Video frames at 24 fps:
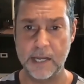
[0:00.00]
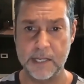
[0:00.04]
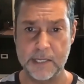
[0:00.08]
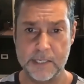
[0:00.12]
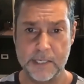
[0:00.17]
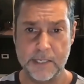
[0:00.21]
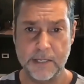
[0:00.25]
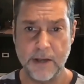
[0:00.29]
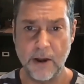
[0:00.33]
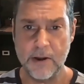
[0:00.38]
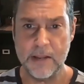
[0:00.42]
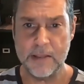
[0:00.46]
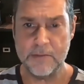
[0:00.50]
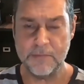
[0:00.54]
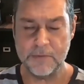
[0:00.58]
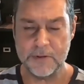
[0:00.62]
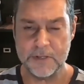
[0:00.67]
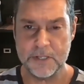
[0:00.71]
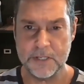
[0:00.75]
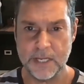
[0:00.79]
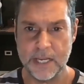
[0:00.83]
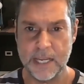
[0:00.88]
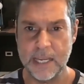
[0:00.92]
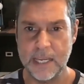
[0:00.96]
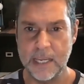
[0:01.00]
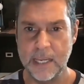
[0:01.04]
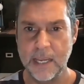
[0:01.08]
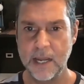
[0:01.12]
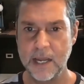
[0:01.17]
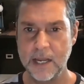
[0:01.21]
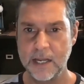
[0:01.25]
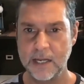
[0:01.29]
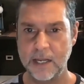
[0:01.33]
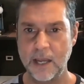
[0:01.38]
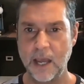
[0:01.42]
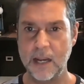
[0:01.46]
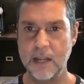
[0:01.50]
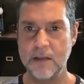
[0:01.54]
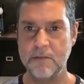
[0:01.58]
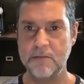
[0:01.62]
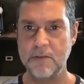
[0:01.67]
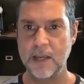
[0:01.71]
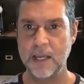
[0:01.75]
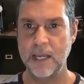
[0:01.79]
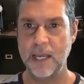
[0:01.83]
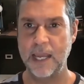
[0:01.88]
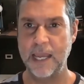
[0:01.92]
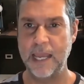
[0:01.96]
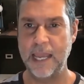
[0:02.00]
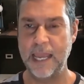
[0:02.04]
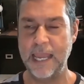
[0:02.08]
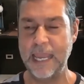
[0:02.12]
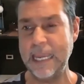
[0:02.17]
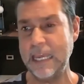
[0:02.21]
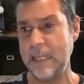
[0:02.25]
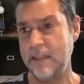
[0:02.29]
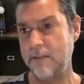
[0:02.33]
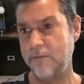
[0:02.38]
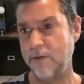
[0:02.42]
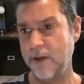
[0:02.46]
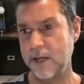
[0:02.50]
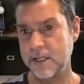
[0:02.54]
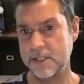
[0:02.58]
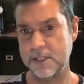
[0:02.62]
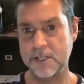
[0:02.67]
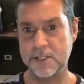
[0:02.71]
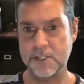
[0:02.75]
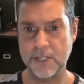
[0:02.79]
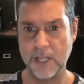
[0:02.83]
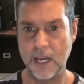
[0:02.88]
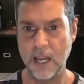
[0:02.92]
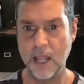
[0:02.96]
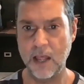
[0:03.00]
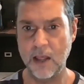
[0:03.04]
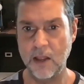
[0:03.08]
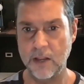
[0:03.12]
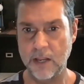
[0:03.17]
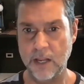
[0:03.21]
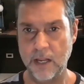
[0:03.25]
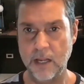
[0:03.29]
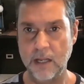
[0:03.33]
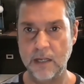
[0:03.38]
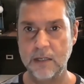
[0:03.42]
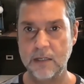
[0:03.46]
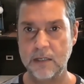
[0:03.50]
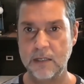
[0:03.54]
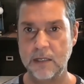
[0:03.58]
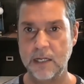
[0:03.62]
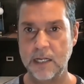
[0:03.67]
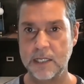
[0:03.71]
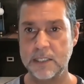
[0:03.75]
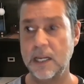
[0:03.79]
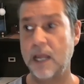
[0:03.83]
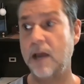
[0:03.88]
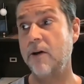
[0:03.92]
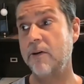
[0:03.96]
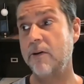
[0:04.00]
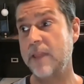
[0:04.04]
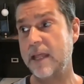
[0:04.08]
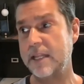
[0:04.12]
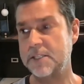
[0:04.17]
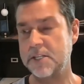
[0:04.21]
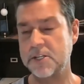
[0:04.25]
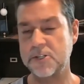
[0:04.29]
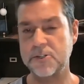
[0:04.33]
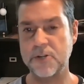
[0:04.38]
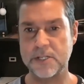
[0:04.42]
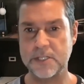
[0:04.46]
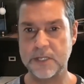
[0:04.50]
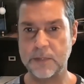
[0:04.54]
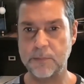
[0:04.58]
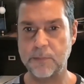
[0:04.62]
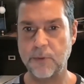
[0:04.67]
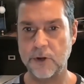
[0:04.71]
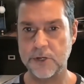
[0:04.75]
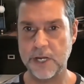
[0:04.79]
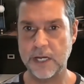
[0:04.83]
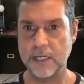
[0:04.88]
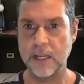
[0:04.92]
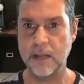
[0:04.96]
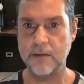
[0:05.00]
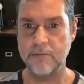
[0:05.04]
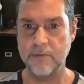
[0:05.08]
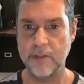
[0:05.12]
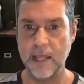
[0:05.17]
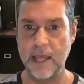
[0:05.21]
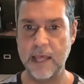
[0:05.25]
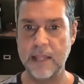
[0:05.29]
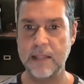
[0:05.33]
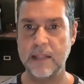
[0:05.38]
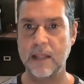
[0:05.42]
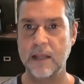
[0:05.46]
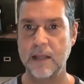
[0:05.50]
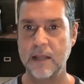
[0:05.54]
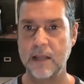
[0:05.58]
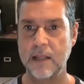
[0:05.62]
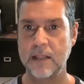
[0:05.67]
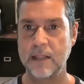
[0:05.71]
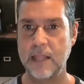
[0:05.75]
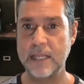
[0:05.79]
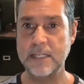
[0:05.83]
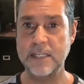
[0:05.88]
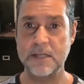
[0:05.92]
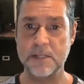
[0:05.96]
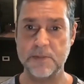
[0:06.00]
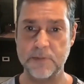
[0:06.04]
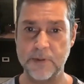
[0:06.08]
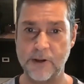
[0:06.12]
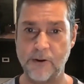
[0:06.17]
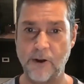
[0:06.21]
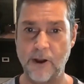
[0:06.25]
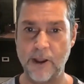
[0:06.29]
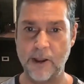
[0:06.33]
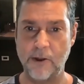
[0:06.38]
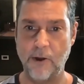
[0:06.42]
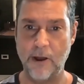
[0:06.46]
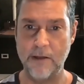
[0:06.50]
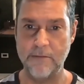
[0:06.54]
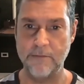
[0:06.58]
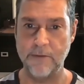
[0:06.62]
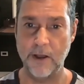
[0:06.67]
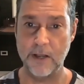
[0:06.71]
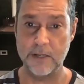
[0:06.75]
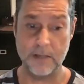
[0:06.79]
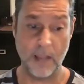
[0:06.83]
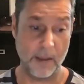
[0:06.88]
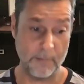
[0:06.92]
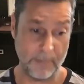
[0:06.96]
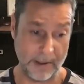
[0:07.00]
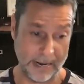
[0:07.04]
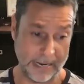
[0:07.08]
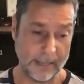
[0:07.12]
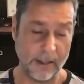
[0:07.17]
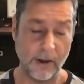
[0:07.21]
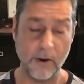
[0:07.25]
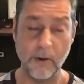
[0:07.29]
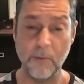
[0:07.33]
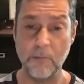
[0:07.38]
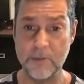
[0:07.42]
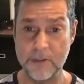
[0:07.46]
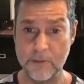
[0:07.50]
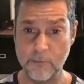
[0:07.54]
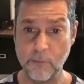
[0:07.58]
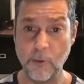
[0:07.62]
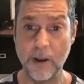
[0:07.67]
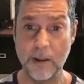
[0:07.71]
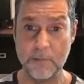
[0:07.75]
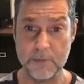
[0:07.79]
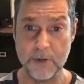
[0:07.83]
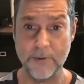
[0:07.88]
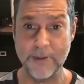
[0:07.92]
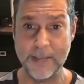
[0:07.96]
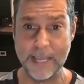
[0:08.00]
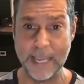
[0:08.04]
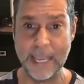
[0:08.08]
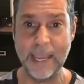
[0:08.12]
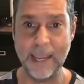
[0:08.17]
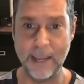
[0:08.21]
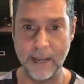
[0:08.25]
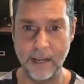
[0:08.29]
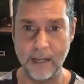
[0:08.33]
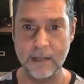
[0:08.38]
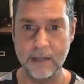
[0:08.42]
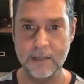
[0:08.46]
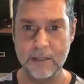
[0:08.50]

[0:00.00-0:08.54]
You don't even see kind of ETH versus Solana. It's like, oh, that's interesting project over there. They seem to be growing quite fast. I better get on with what I'm doing here.